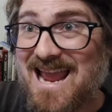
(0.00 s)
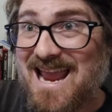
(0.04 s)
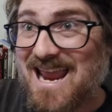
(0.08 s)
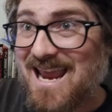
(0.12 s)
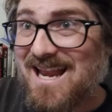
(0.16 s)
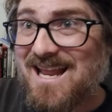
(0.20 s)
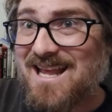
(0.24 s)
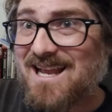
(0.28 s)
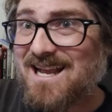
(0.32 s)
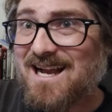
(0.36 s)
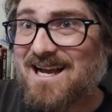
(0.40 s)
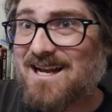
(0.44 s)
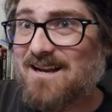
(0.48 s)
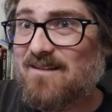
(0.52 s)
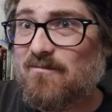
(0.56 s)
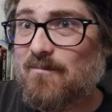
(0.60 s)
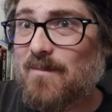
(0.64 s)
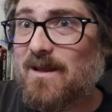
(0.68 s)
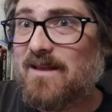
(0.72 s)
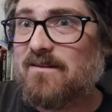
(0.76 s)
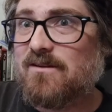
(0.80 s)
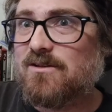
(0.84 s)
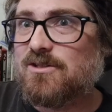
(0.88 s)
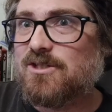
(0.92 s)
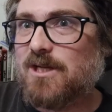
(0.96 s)
any kind of
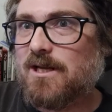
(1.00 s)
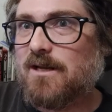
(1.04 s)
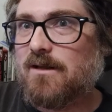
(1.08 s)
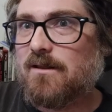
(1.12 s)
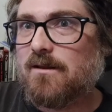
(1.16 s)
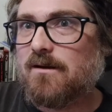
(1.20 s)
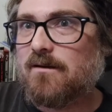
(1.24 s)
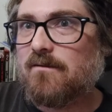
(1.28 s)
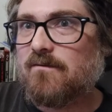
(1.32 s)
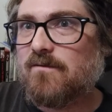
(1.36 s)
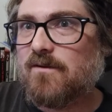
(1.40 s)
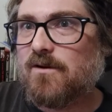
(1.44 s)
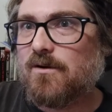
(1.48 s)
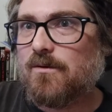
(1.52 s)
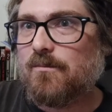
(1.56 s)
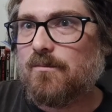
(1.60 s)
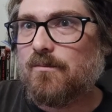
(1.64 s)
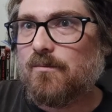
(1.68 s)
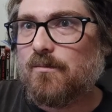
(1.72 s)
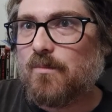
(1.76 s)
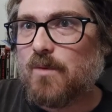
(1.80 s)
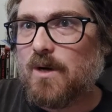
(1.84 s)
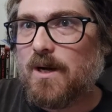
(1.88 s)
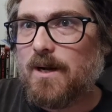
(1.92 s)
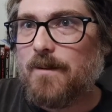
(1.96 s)
messaging in their film,
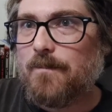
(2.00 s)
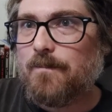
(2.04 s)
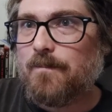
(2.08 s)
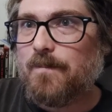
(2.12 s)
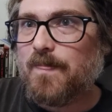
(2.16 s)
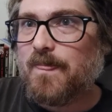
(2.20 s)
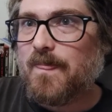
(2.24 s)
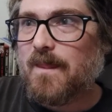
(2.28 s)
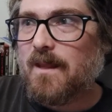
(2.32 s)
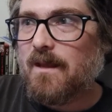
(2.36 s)
right?